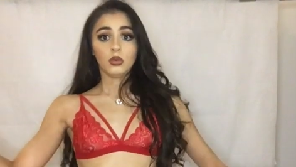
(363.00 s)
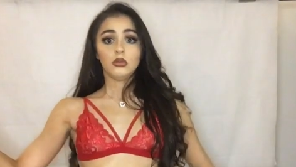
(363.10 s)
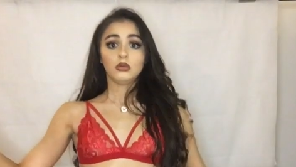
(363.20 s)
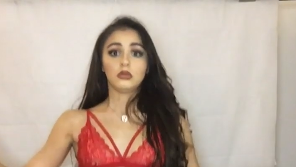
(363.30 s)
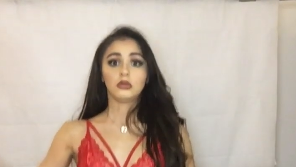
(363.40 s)

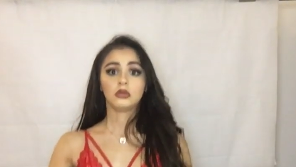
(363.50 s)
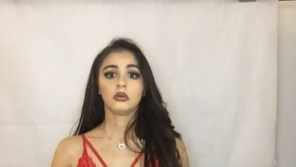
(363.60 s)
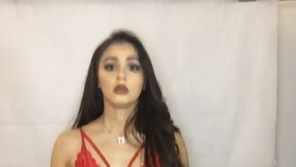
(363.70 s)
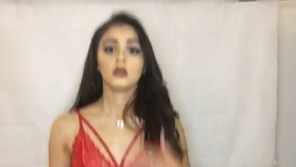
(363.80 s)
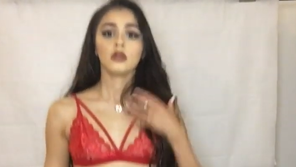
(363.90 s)
Ooh.
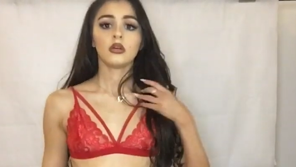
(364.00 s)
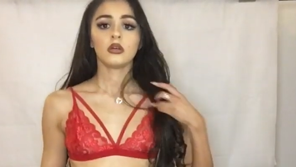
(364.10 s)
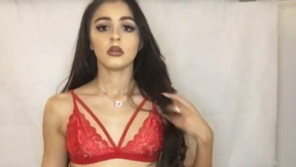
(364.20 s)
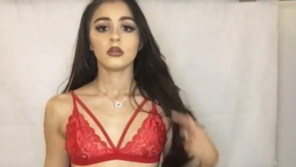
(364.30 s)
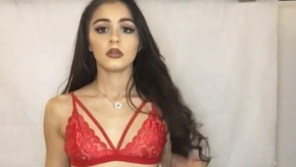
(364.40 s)
I
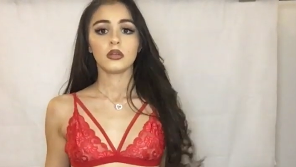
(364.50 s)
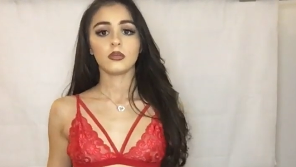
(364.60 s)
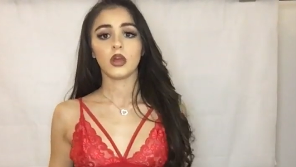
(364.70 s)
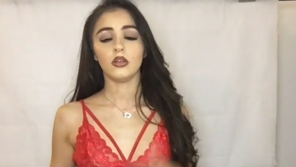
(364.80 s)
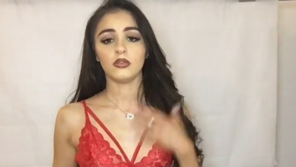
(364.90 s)

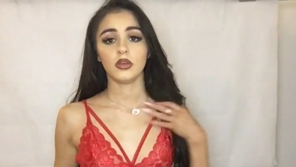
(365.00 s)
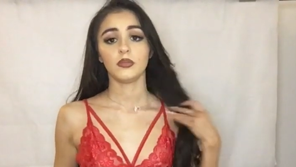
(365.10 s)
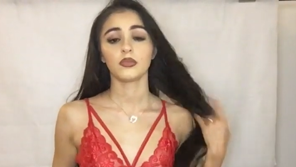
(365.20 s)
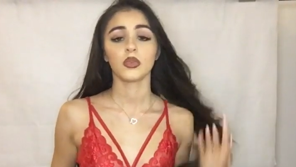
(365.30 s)
love it.